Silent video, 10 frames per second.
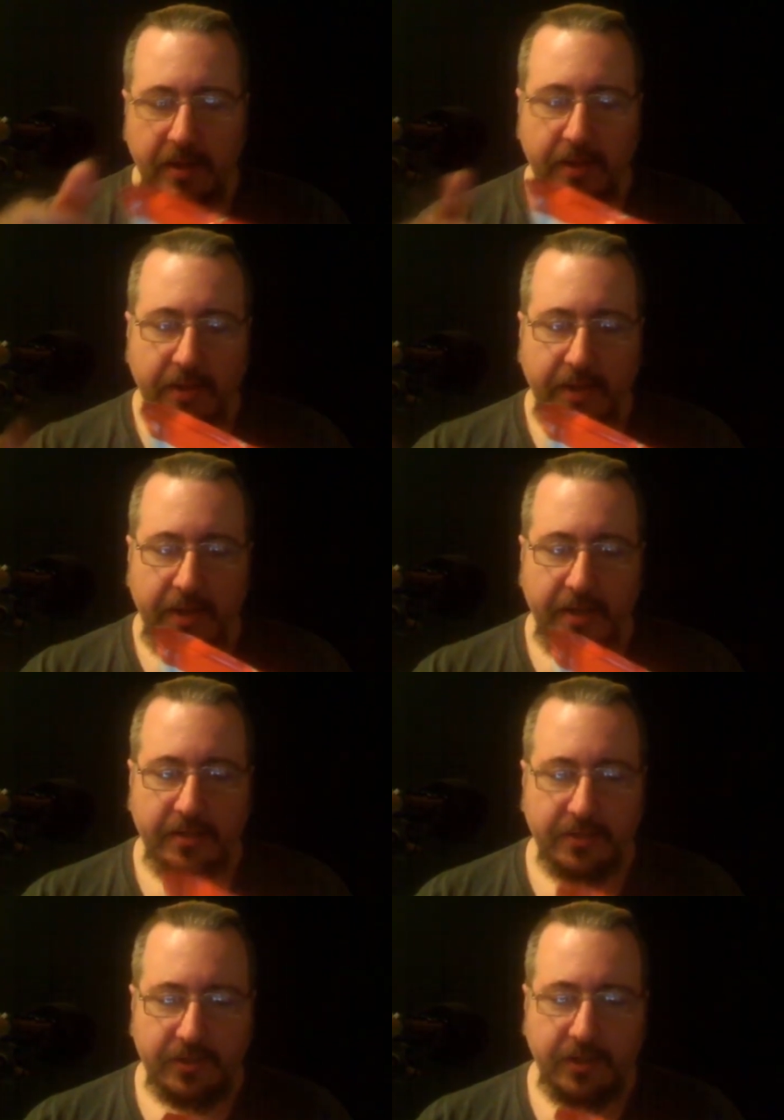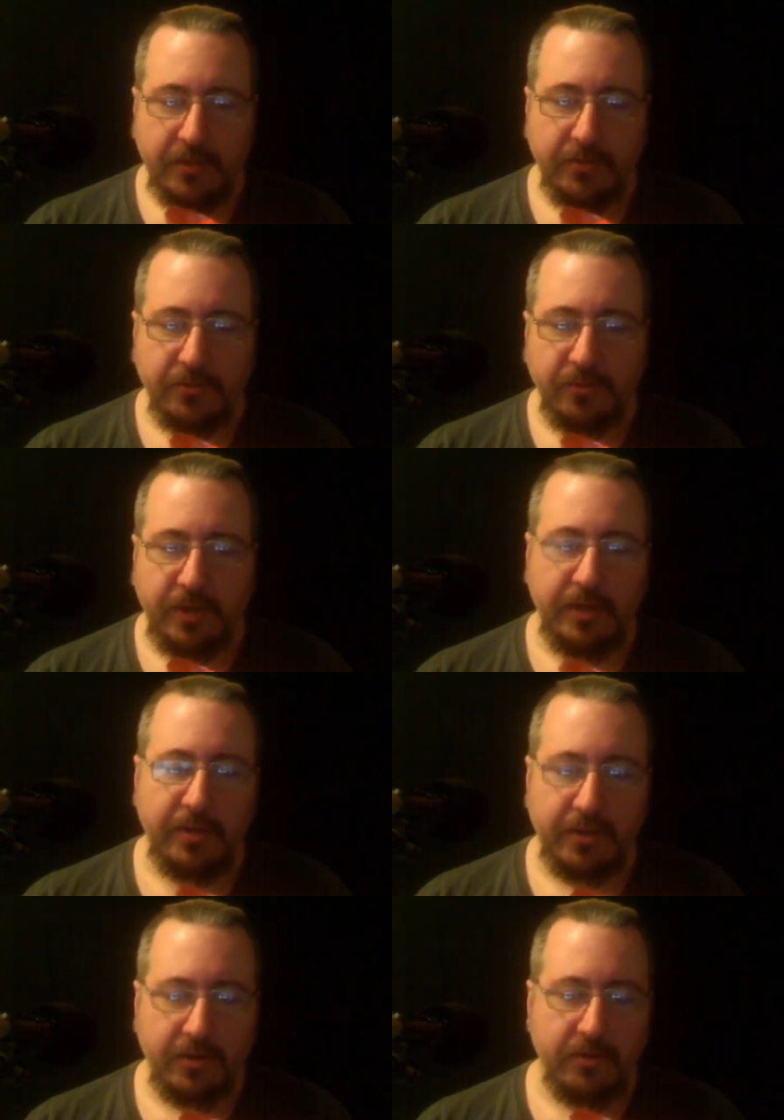And then it has the other 3
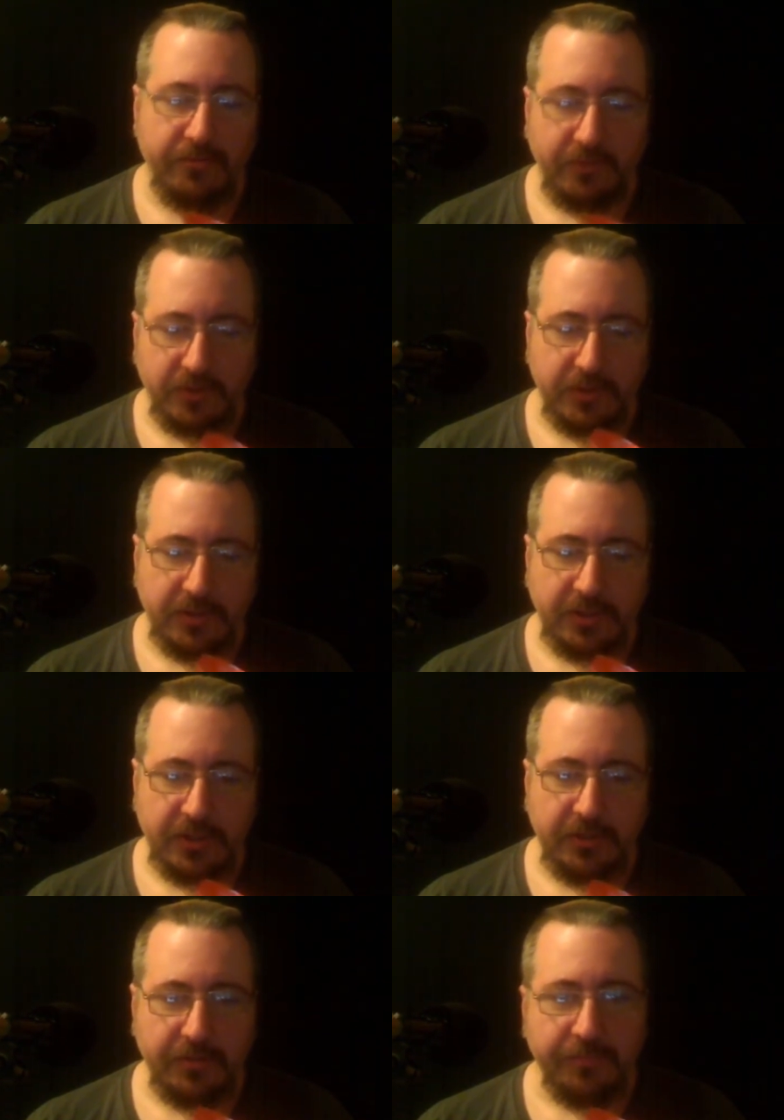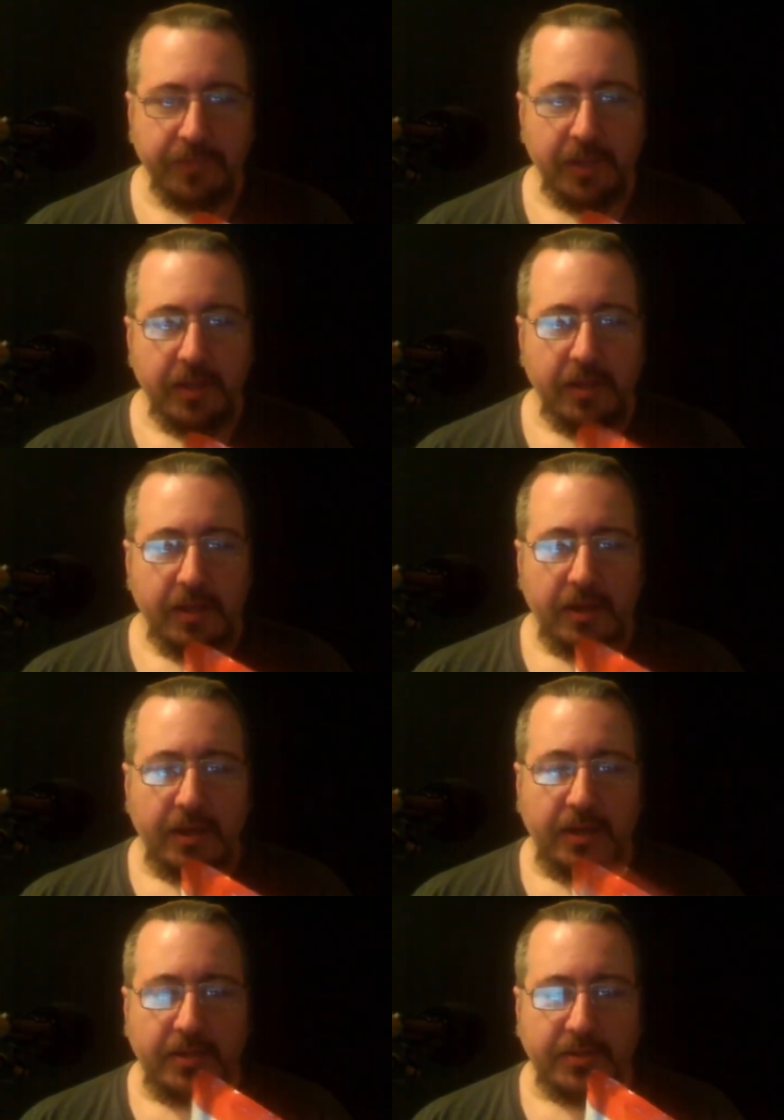that are all versus each other.
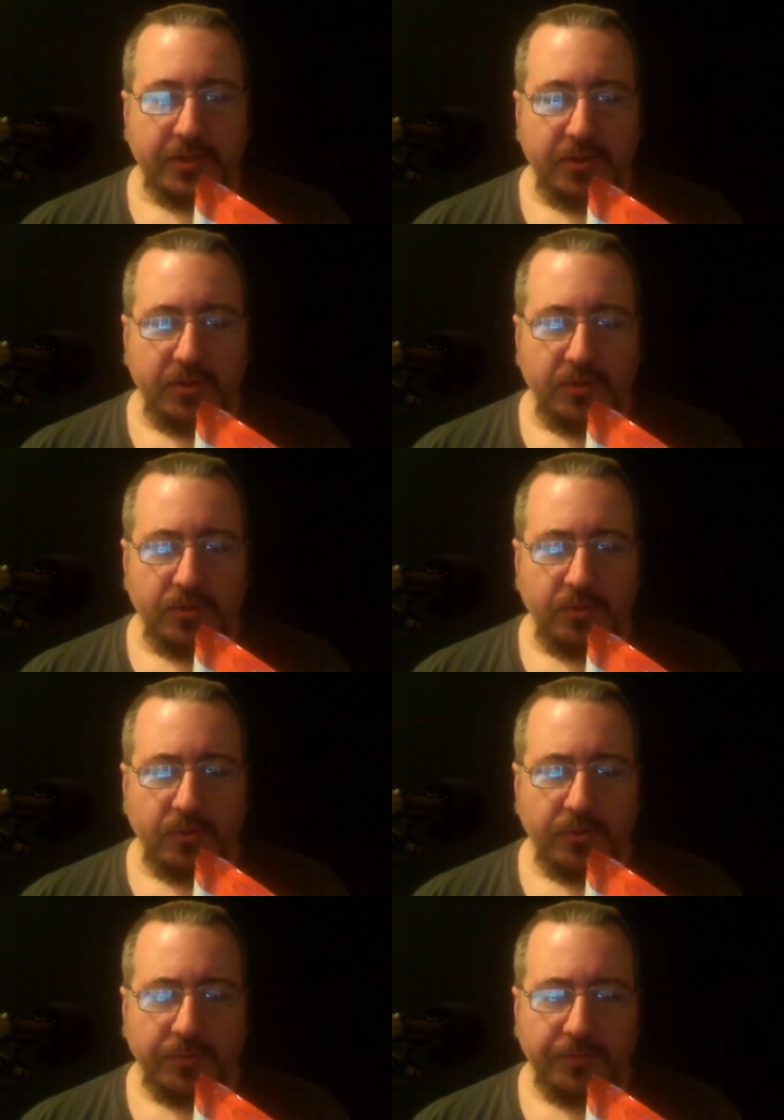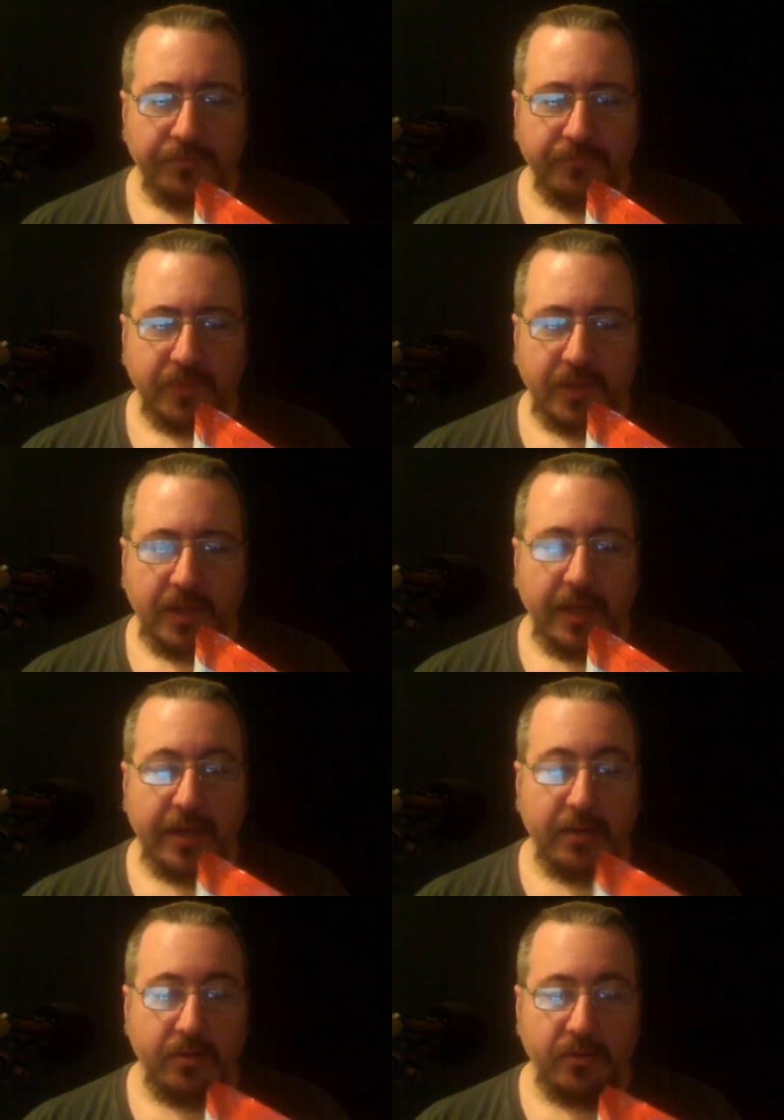So again,
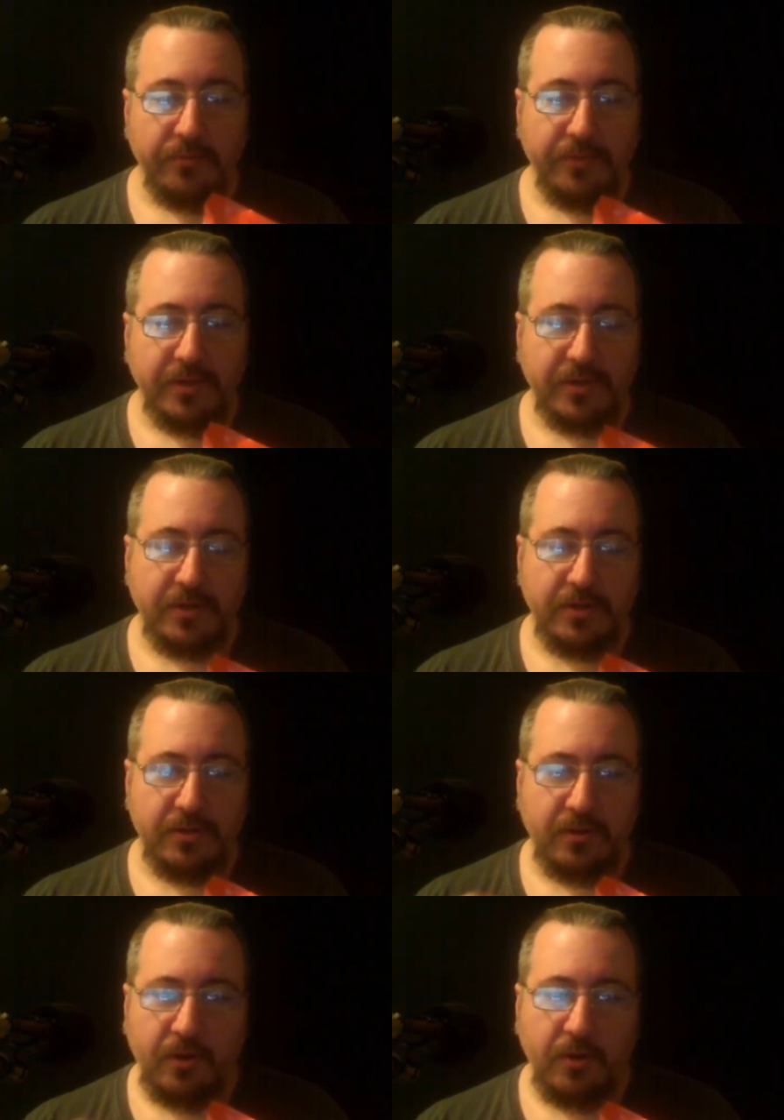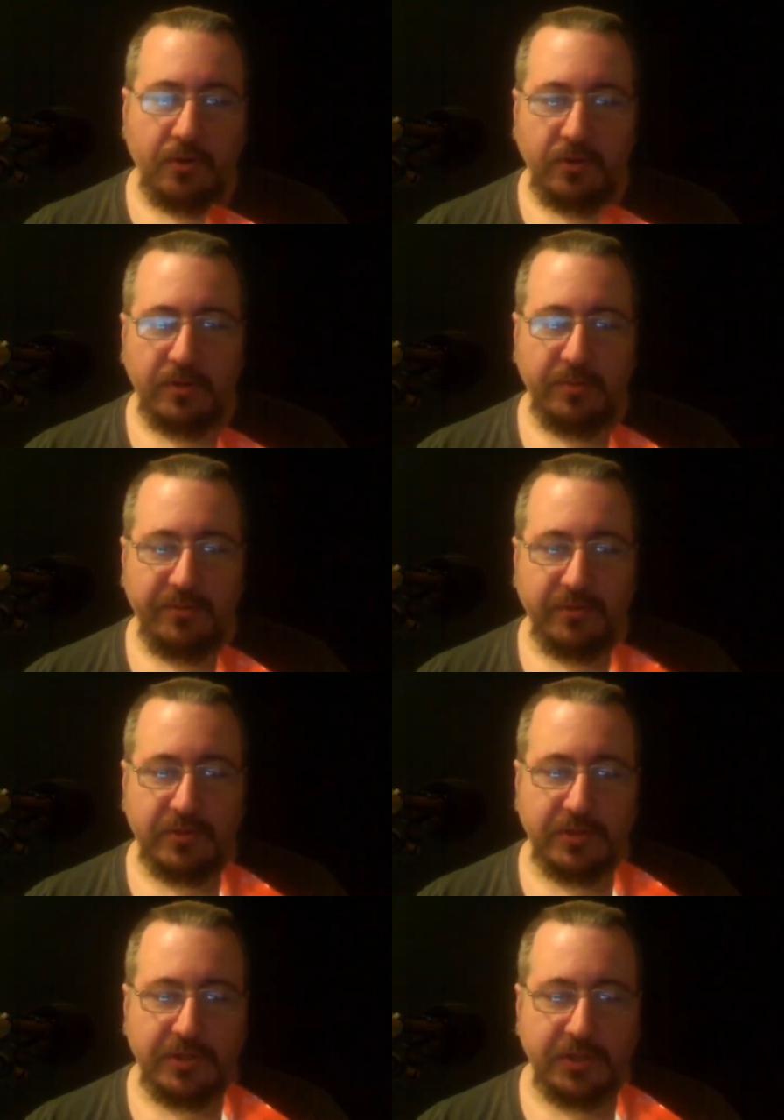I don't know if these are all going to be
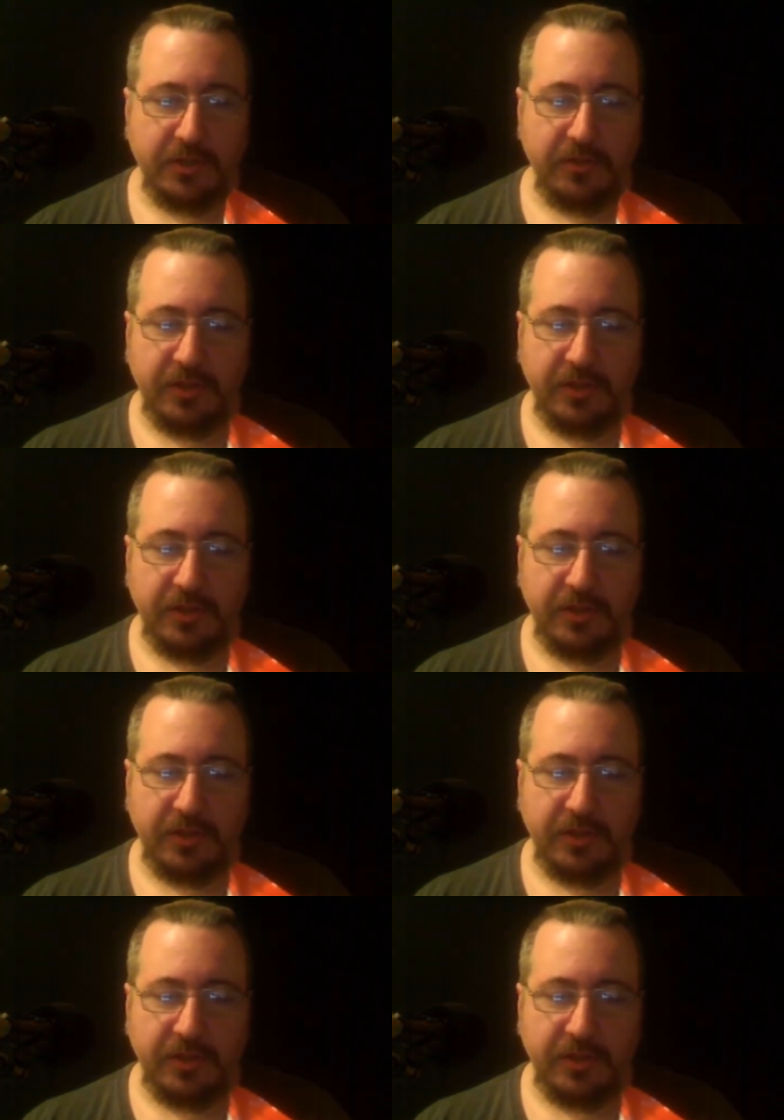versus each other.